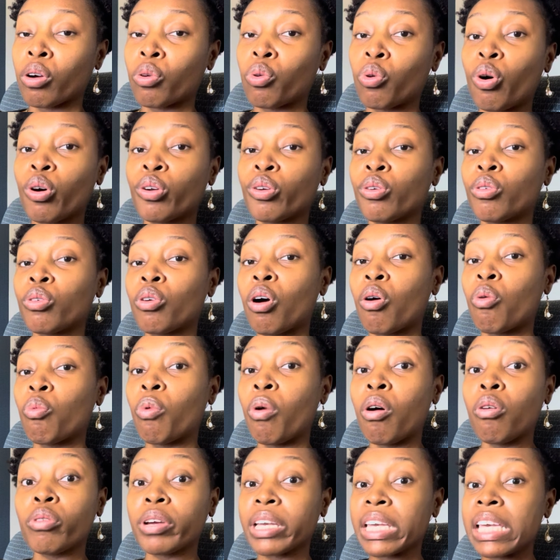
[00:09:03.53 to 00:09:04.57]
quote unquote
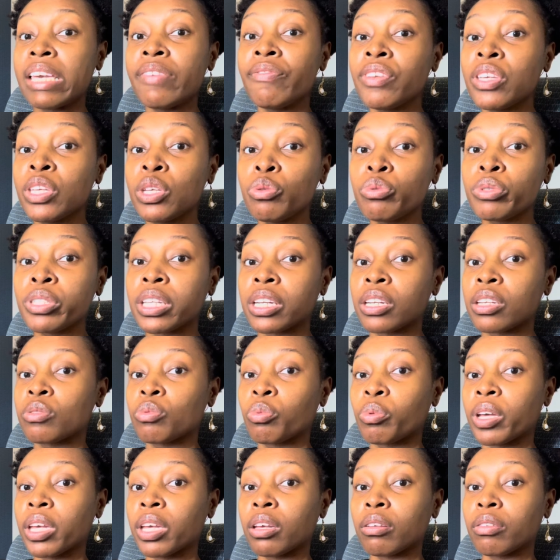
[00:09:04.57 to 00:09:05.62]
woke even use it as
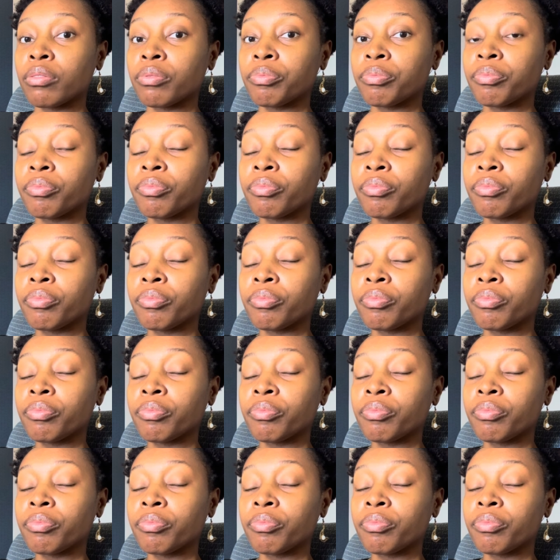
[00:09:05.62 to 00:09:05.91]
well.